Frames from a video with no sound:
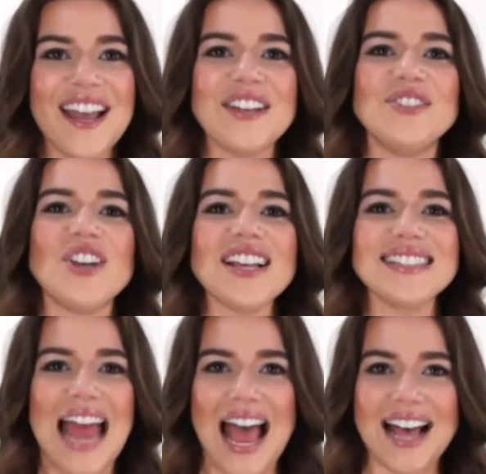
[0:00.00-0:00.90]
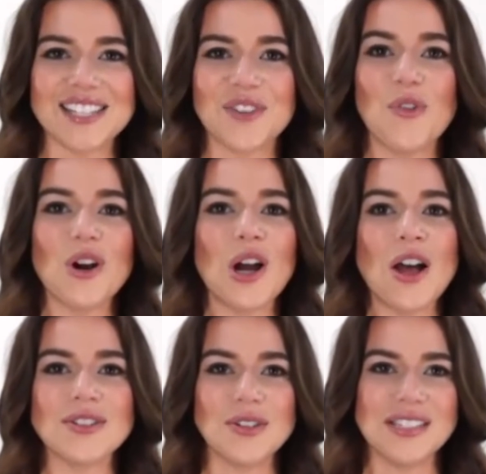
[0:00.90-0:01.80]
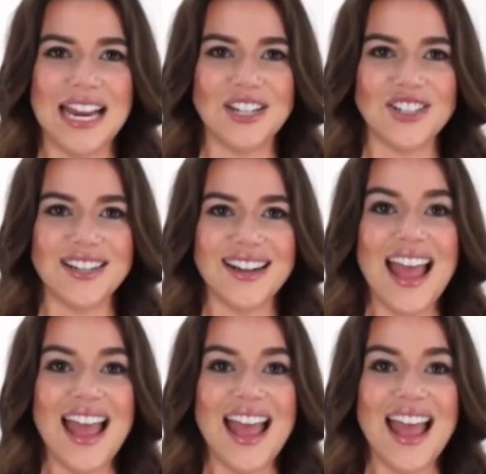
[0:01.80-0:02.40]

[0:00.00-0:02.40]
2015 is almost over